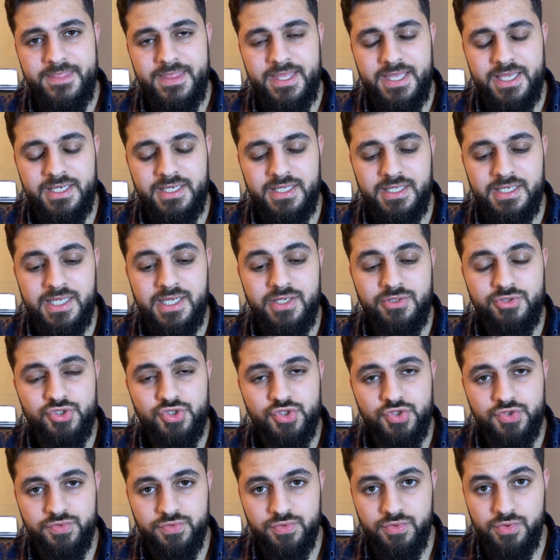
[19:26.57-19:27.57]
And allow
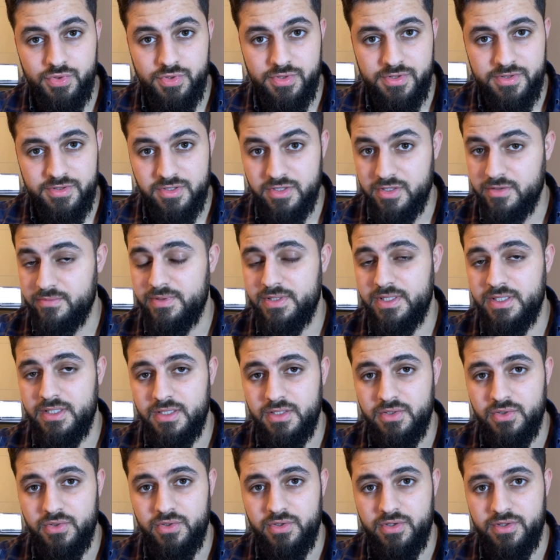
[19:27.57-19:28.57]
truth to be
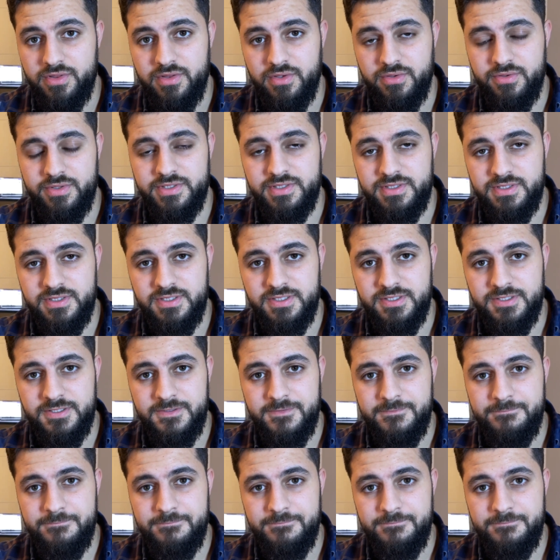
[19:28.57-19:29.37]
your authority.